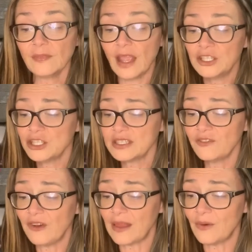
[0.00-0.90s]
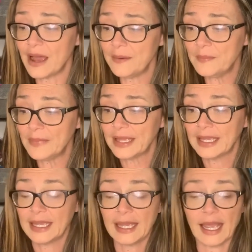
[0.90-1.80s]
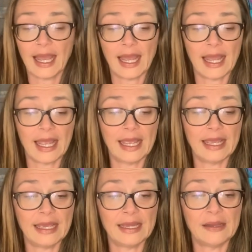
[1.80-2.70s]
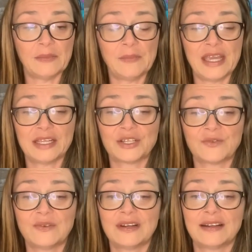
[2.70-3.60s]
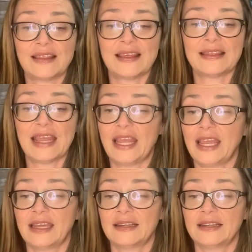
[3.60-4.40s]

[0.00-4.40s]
just to follow up, I make sure that they